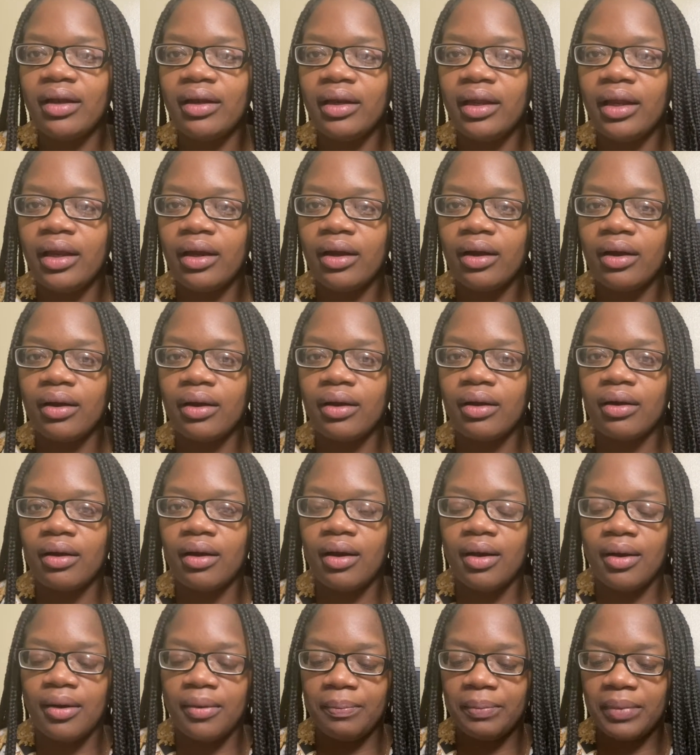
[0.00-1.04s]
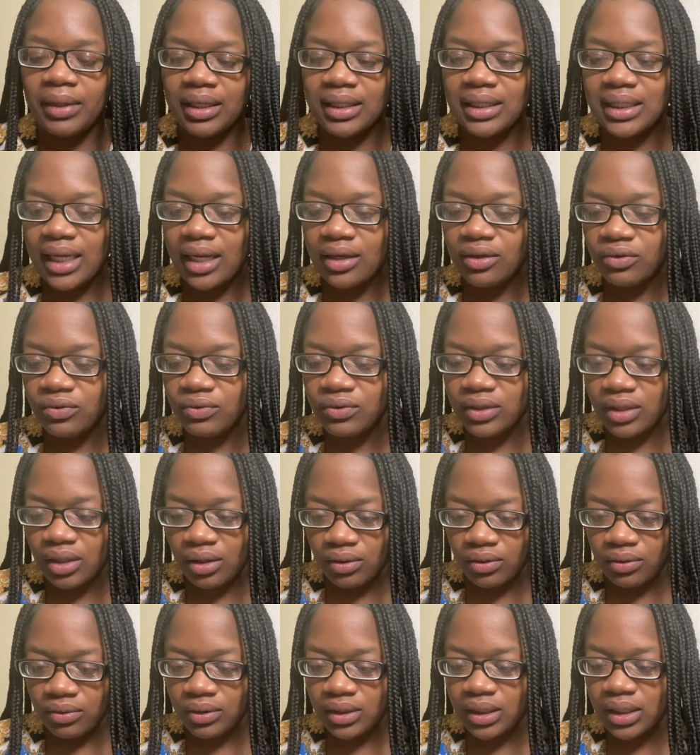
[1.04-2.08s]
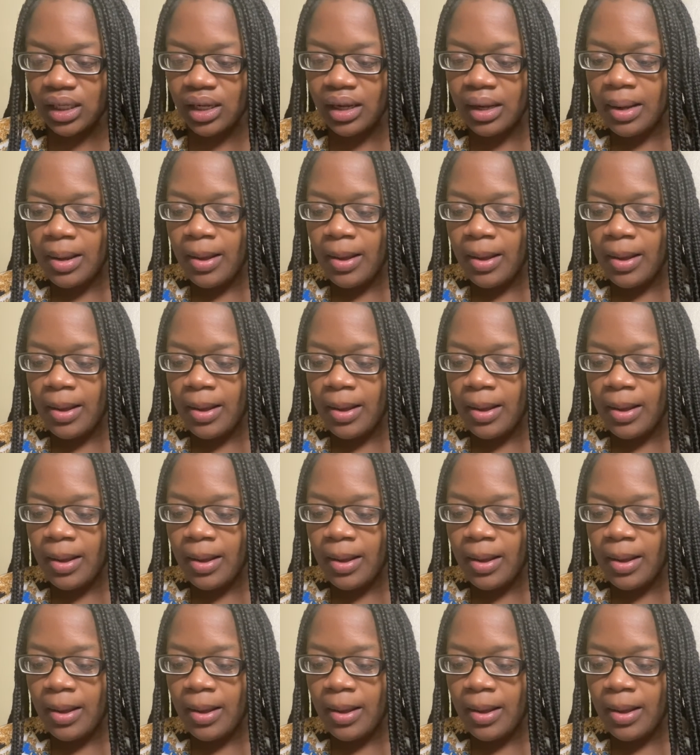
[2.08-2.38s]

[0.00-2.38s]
in here um, because I use those.